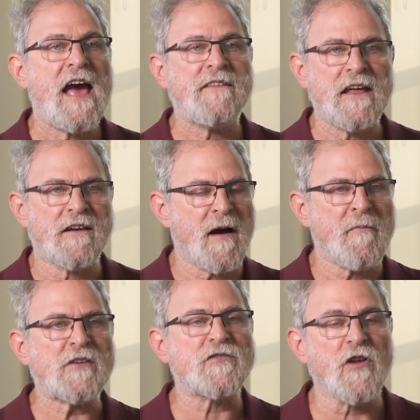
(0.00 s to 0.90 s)
And then
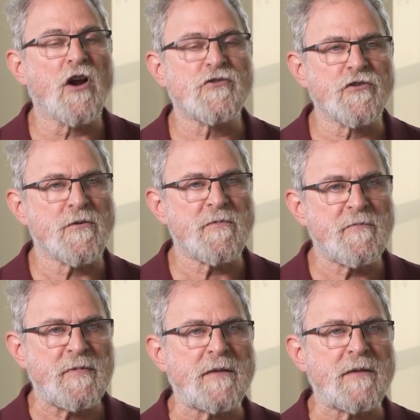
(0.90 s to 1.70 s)
a much larger group of